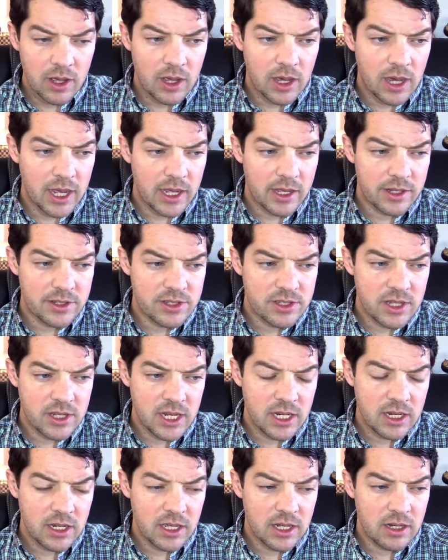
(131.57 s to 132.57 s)
I had
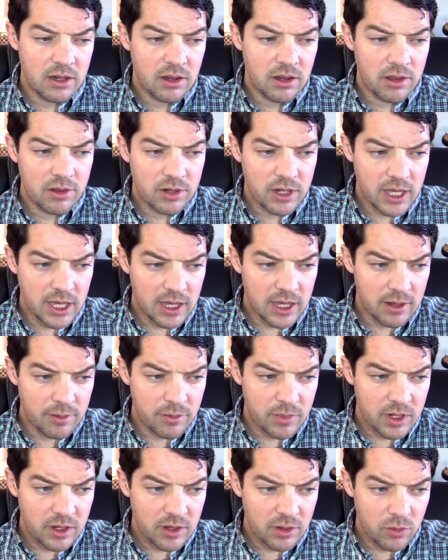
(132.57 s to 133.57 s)
seen in another
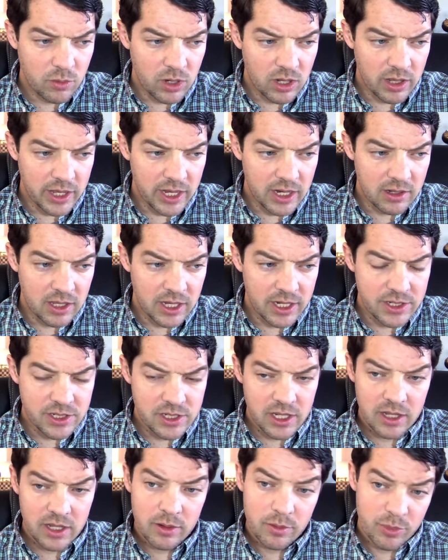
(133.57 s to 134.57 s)
game, while
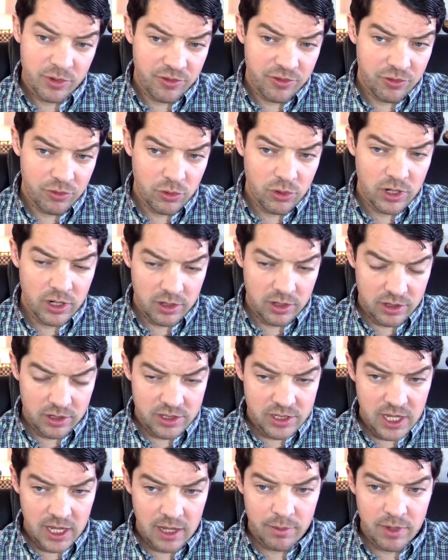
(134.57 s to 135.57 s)
analyzing before
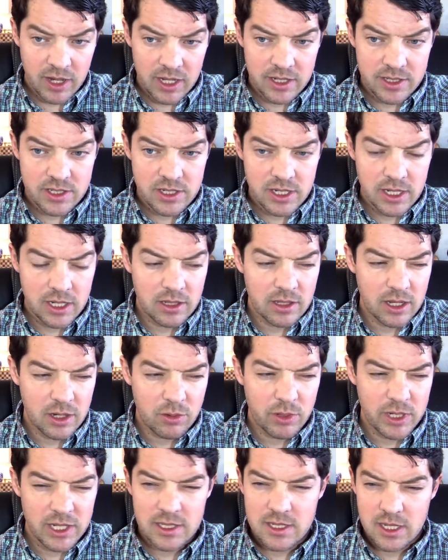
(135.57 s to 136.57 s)
this game, I had seen that
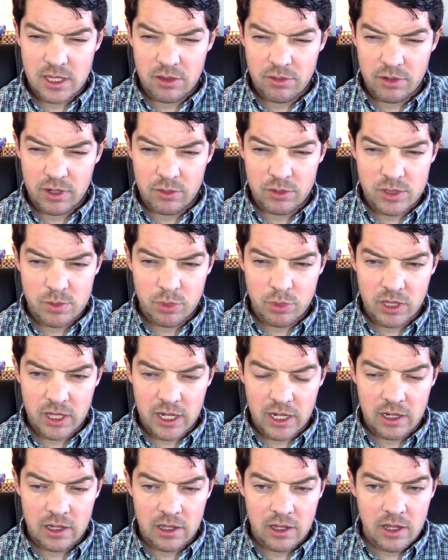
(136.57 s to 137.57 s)
queen c3 was
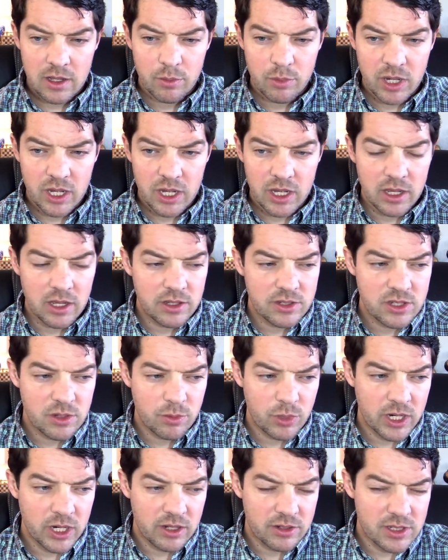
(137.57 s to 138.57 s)
played by
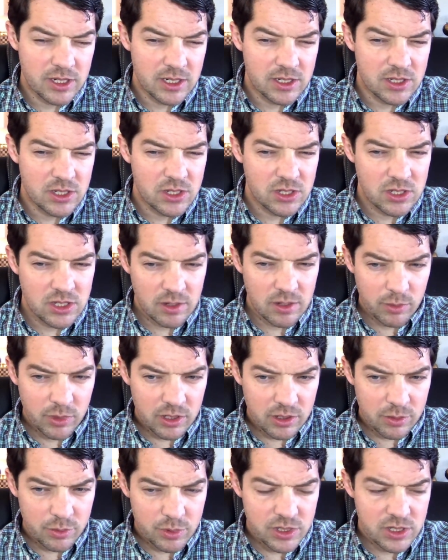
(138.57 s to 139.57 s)
someone else in a
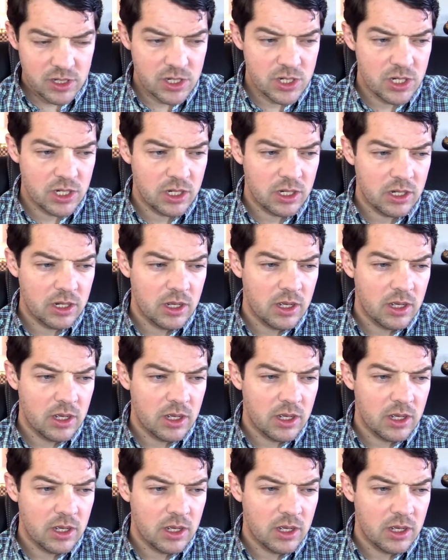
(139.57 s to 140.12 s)
similar position.